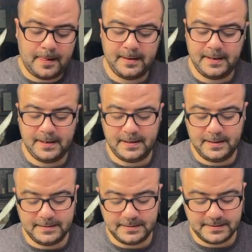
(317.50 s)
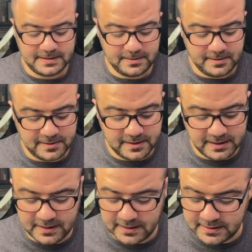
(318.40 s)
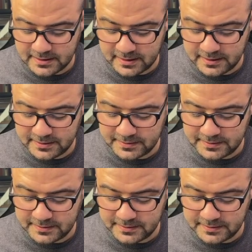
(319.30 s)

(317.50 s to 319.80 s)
and similarly this line,